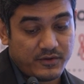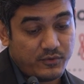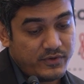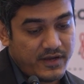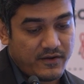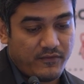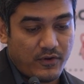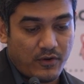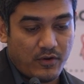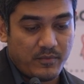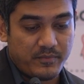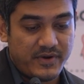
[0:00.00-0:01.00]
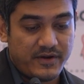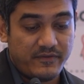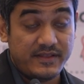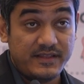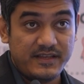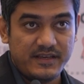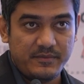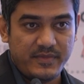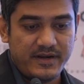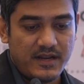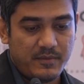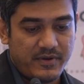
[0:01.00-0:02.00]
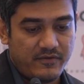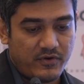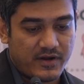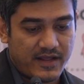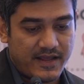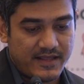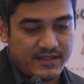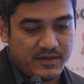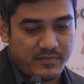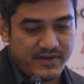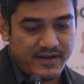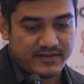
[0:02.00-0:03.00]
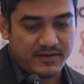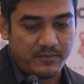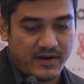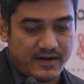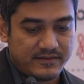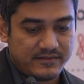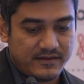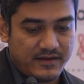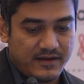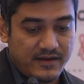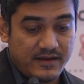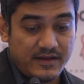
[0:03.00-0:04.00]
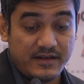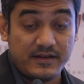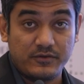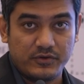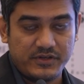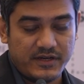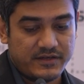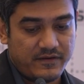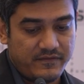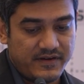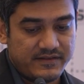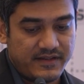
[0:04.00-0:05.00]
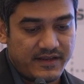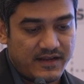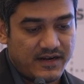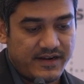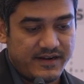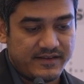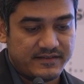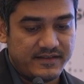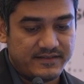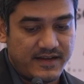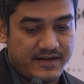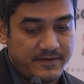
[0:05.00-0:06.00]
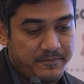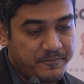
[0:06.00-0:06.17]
2-year follow-up between the medial pivot and the PS implants in association with single radius design.